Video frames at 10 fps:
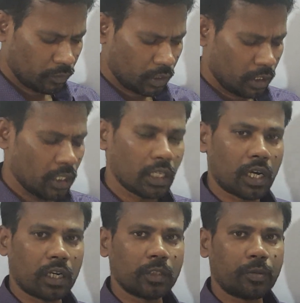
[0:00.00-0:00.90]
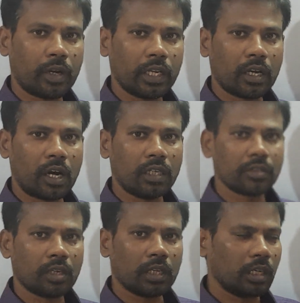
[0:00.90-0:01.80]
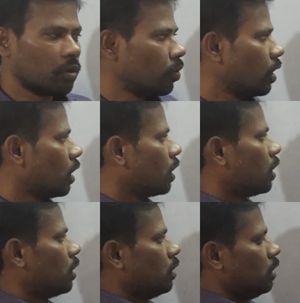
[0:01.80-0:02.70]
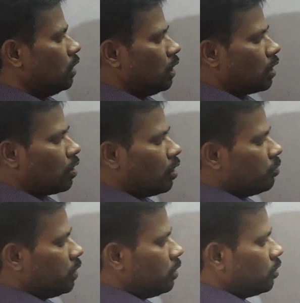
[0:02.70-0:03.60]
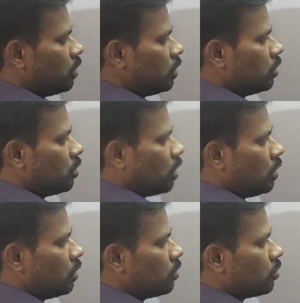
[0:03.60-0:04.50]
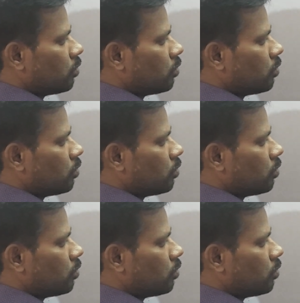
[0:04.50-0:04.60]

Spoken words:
then the corresponding chords are equal. Here chord means just join this.